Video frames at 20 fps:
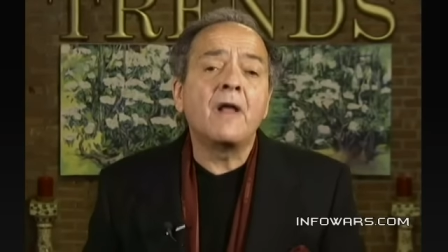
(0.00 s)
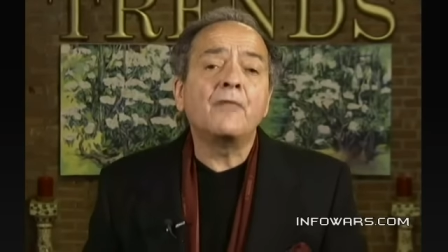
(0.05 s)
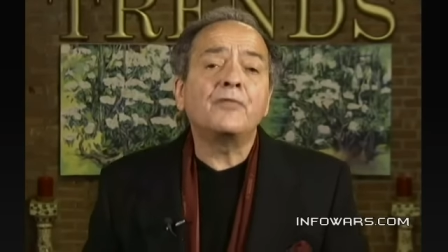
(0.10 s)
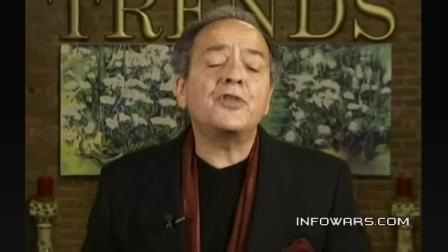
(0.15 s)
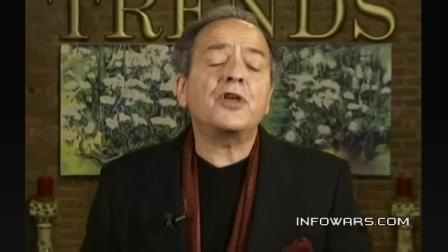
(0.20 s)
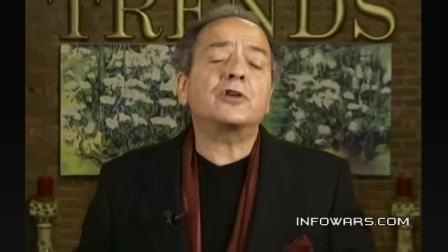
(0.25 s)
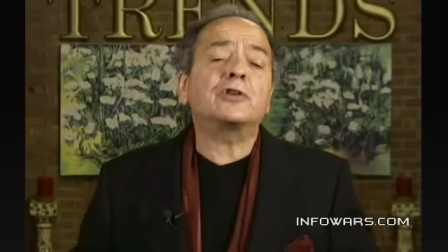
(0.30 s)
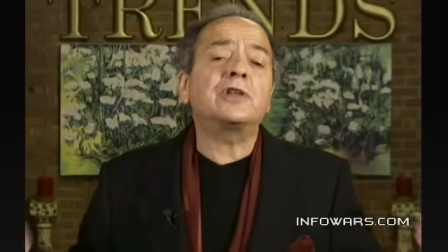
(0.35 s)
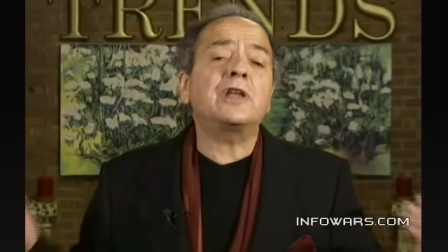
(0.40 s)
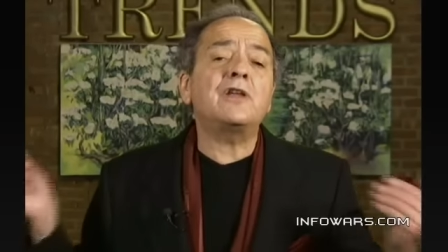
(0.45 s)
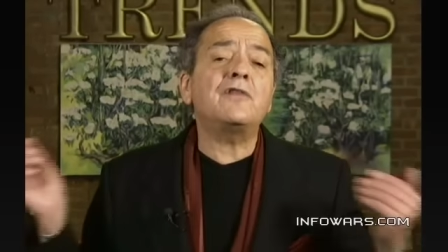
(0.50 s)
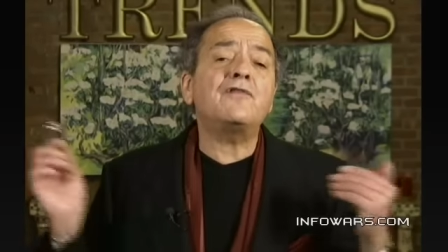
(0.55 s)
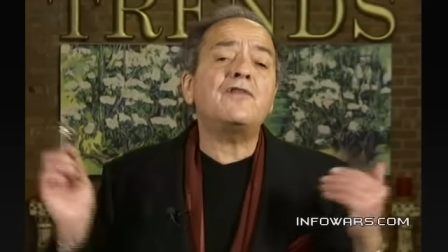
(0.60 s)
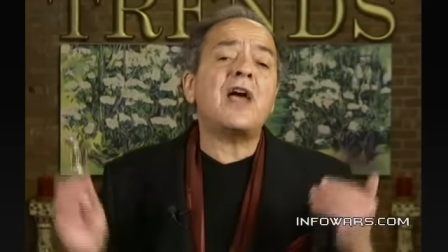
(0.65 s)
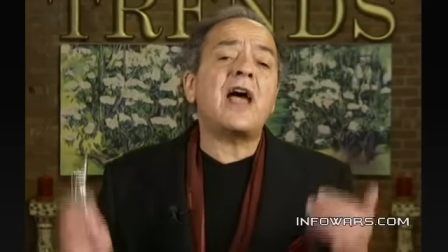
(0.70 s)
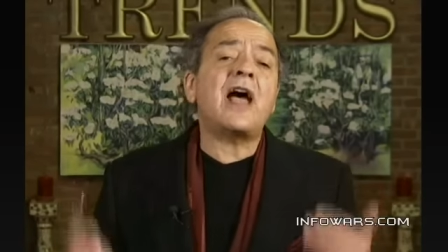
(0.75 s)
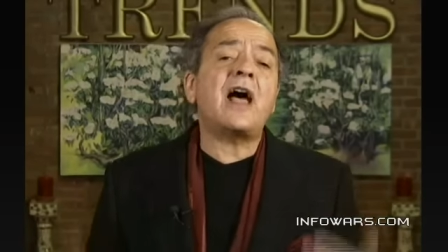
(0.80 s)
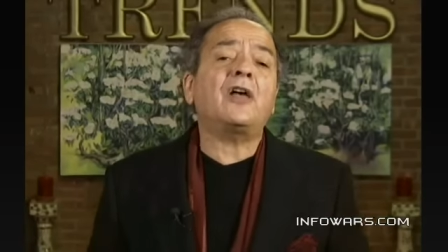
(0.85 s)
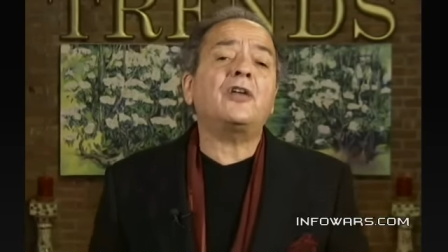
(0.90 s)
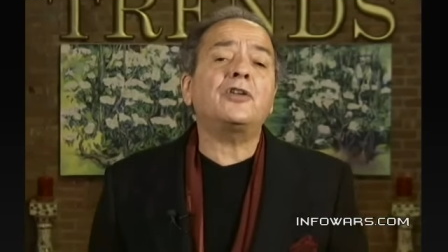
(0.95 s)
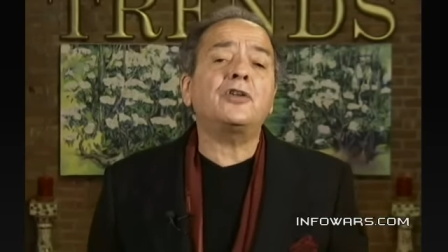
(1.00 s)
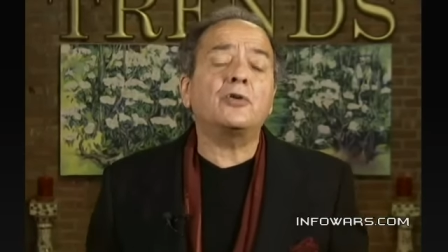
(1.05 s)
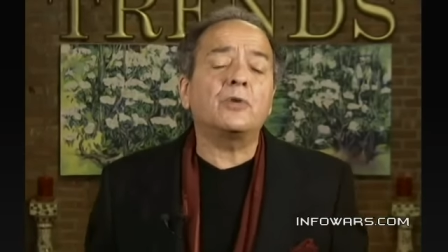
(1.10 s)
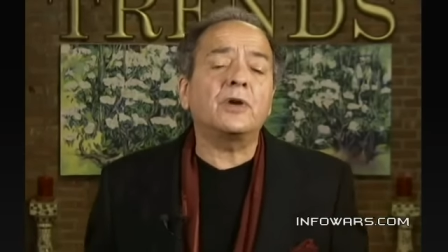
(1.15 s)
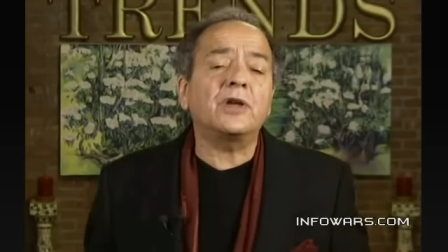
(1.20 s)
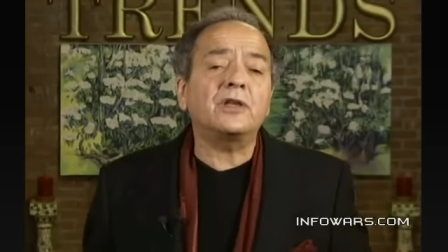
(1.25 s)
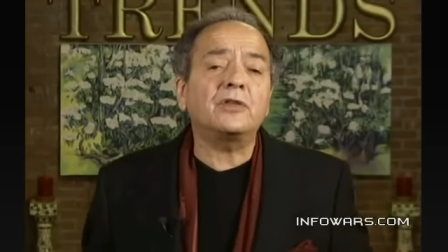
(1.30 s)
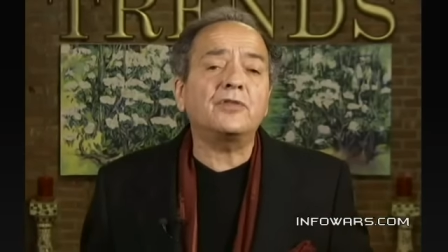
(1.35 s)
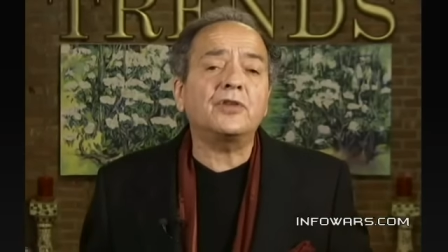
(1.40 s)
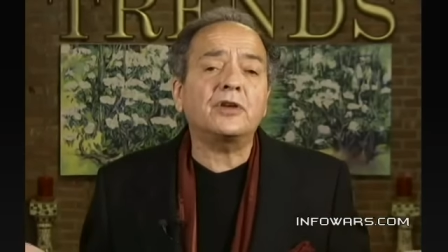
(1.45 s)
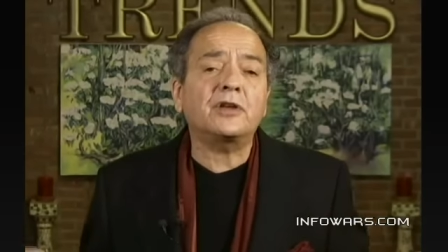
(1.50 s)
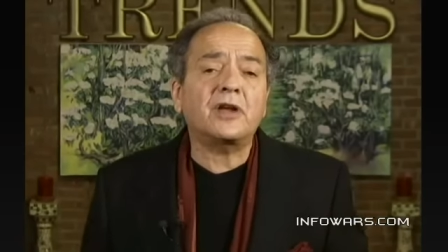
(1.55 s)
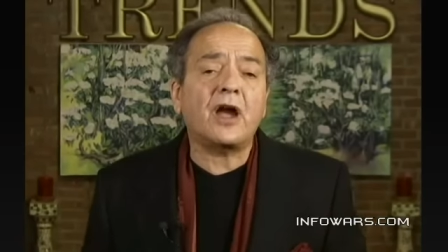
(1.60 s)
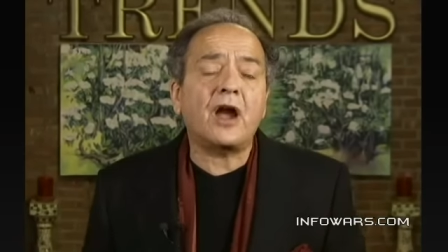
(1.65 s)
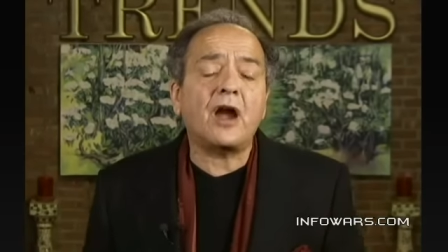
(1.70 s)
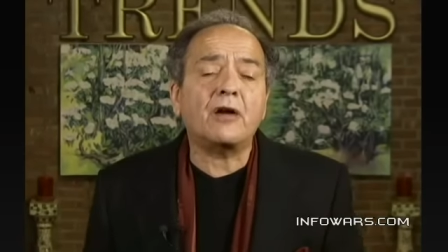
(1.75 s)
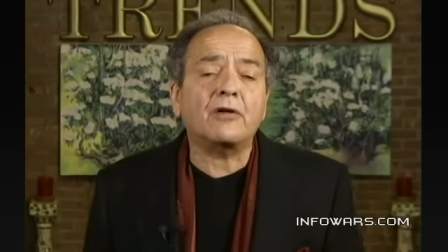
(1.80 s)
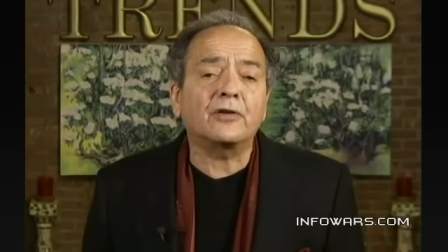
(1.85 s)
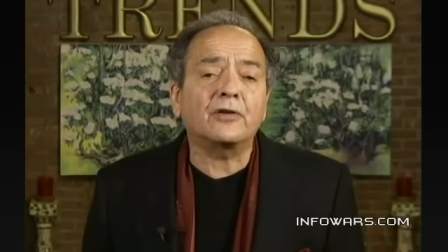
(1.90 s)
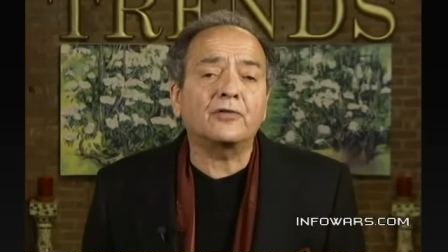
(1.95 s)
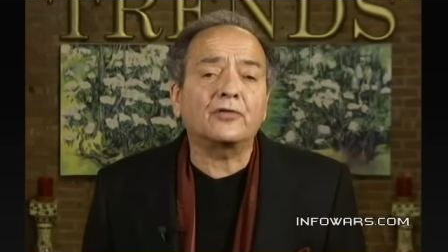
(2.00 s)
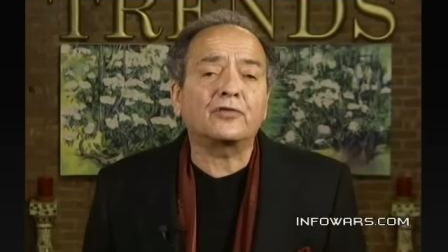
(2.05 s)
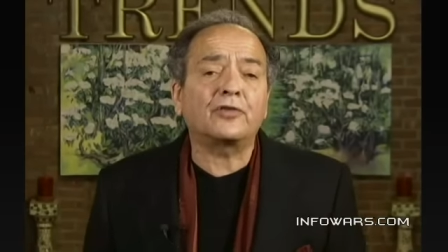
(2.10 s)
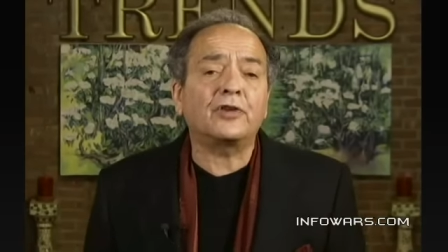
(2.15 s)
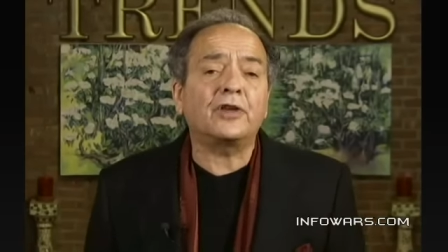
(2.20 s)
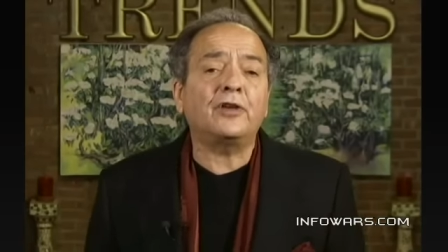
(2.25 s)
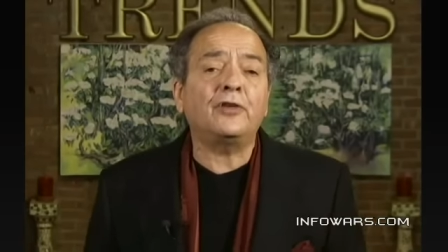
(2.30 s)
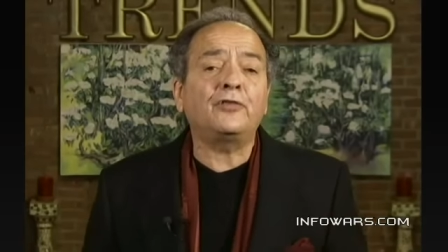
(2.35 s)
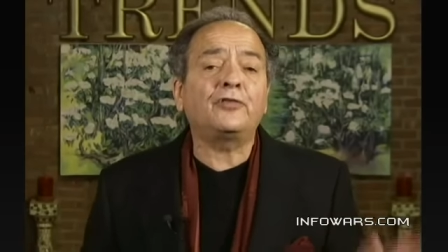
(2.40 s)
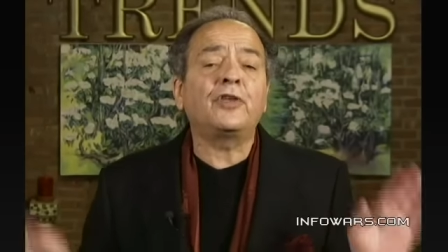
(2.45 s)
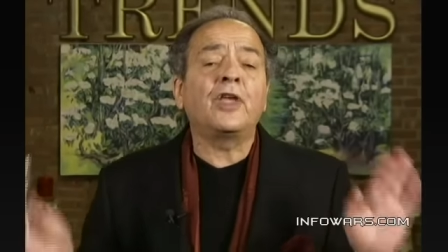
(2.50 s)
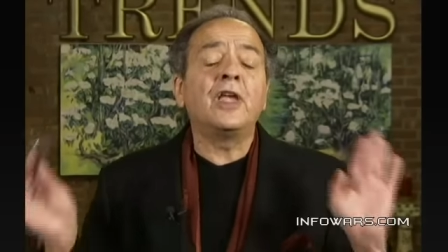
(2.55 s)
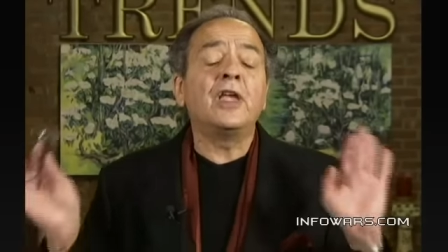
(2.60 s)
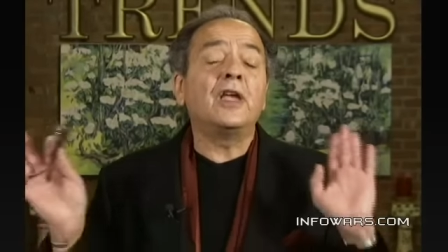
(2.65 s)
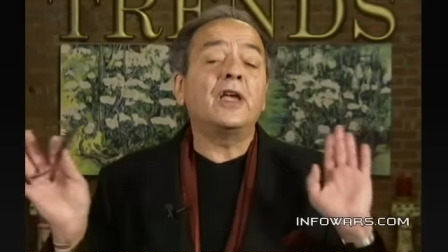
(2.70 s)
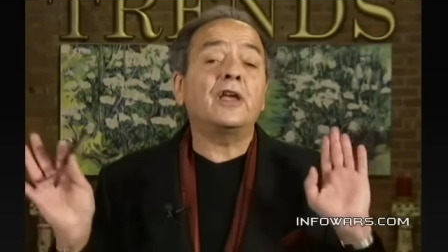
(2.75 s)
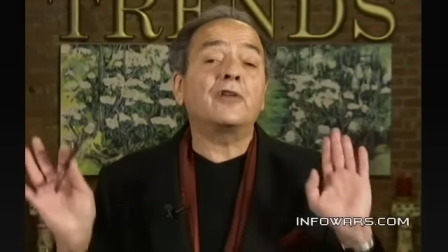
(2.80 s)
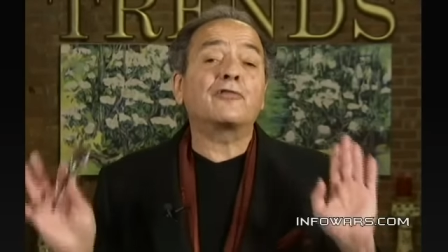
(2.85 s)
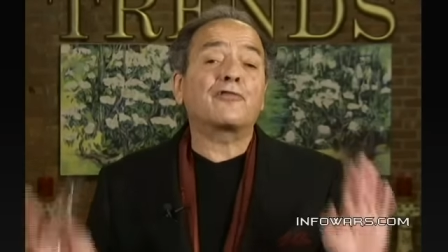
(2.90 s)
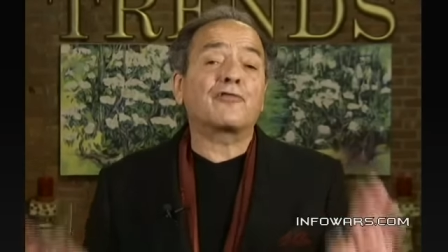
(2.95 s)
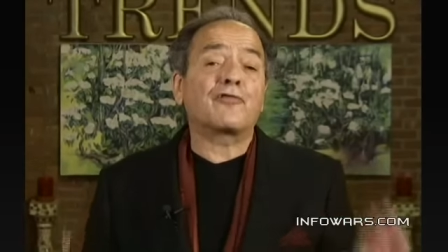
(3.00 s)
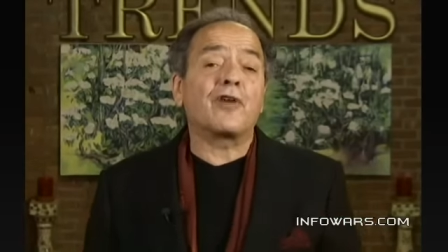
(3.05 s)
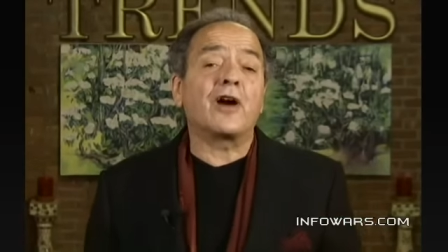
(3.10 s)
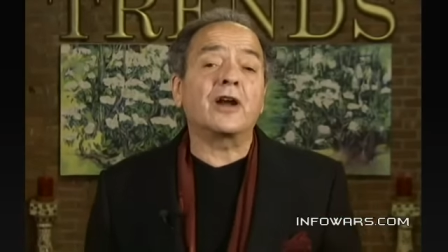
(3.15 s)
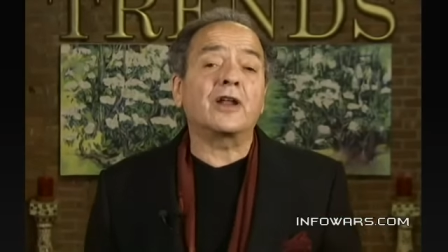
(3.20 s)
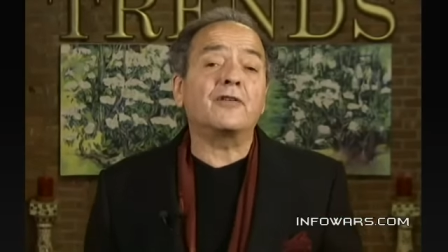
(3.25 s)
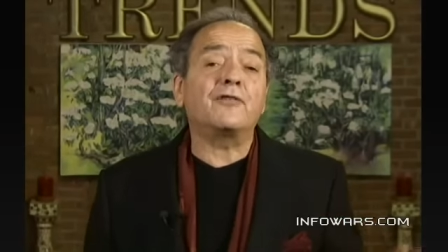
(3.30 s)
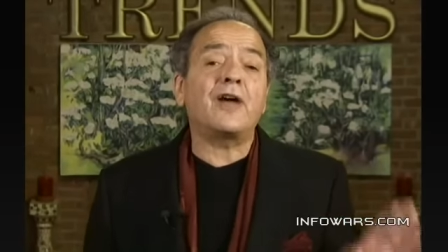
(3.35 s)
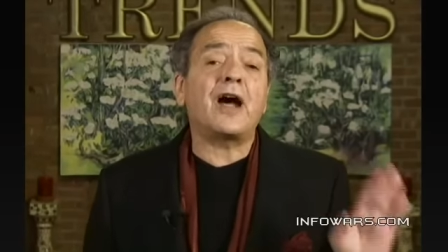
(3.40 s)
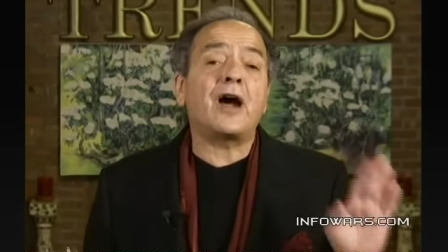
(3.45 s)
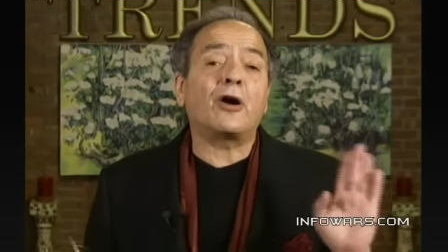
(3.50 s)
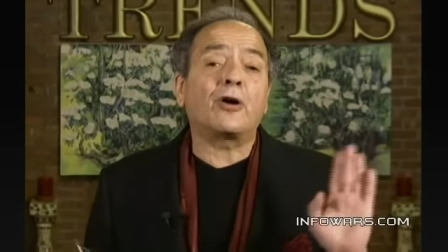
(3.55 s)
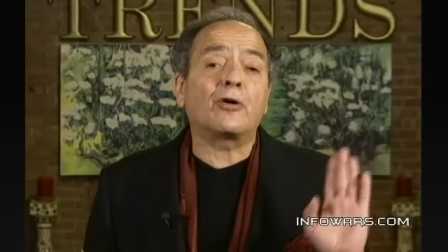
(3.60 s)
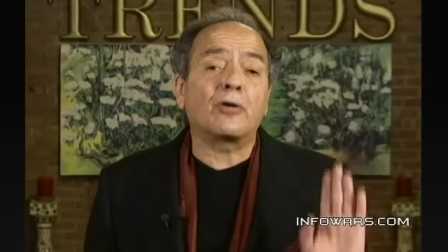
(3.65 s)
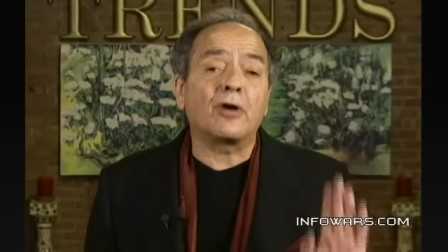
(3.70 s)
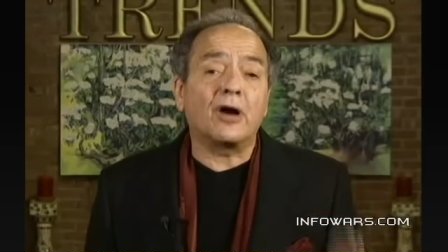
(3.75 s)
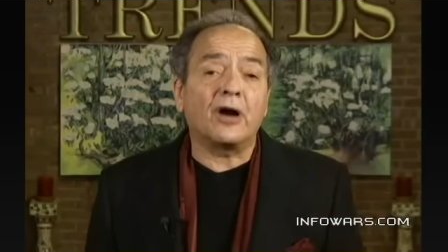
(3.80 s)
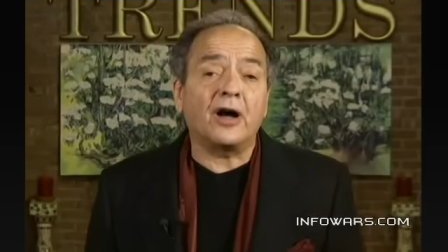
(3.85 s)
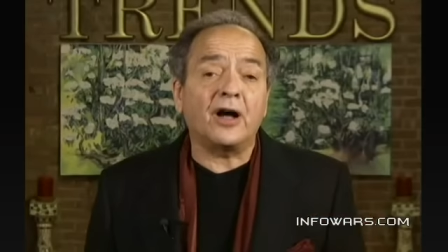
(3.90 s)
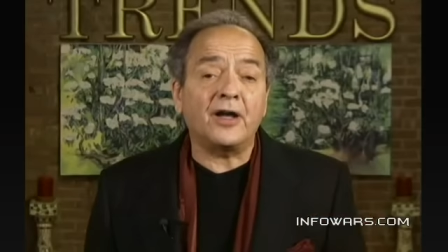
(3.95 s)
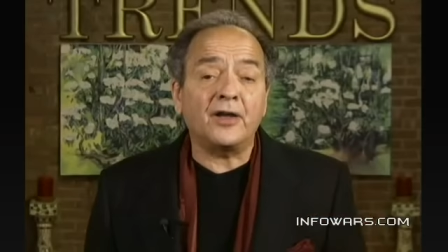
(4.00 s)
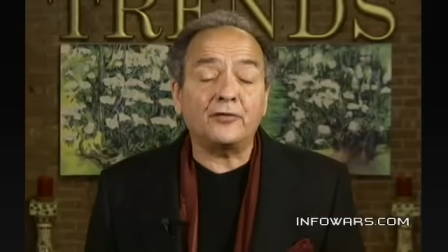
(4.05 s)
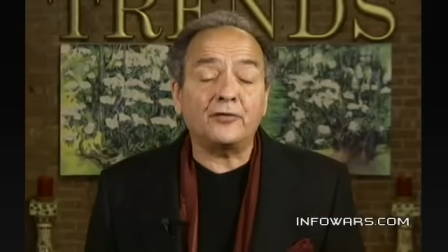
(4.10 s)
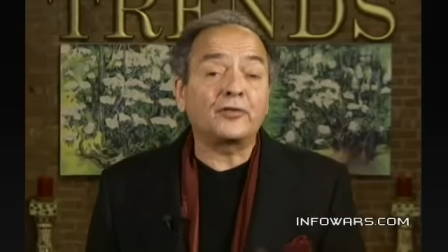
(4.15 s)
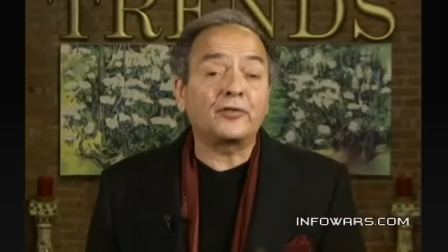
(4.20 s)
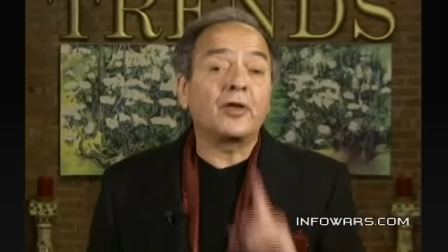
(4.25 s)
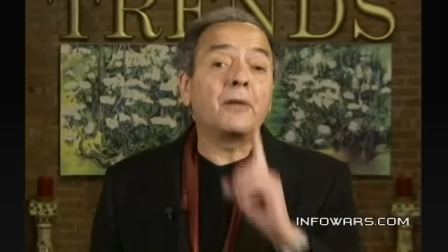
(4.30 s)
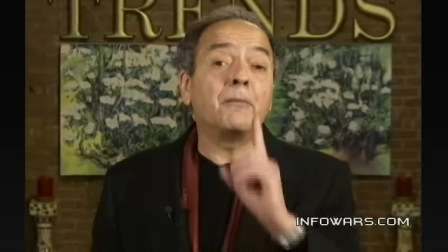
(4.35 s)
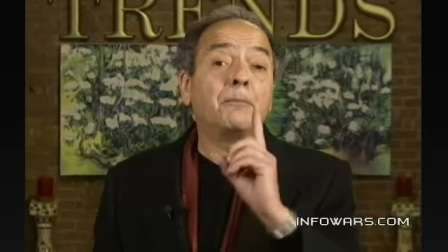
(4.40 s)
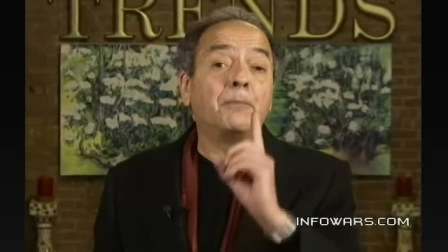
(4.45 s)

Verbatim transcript: They're devaluing the currencies in front of our eyes.